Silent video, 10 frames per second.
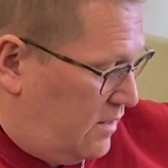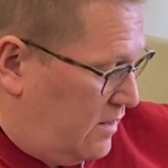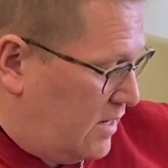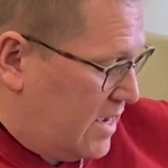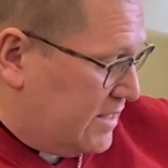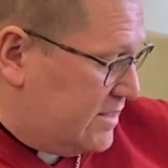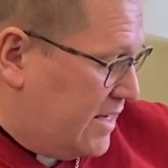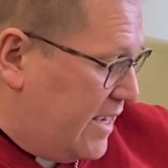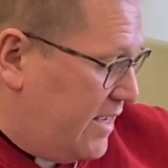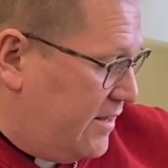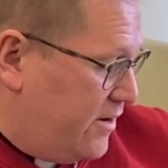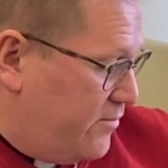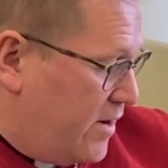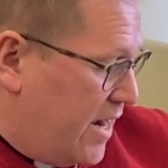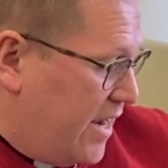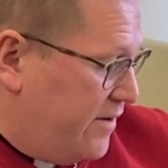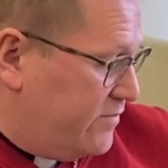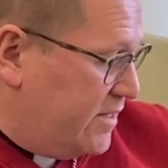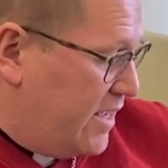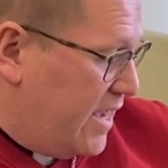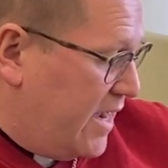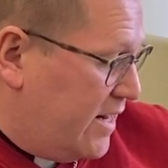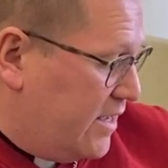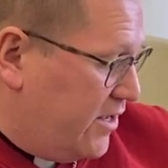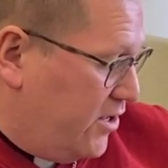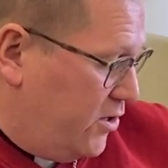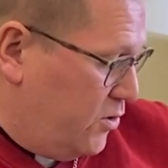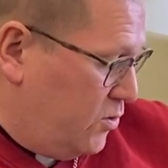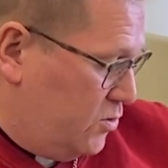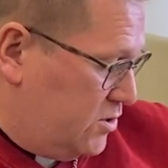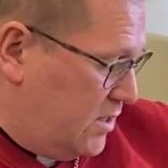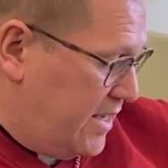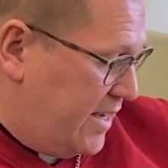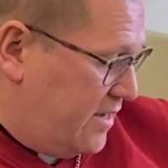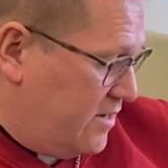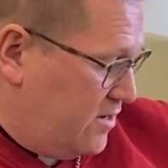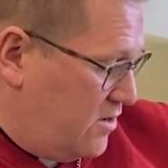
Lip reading: The next day, they arrived at a huge lake.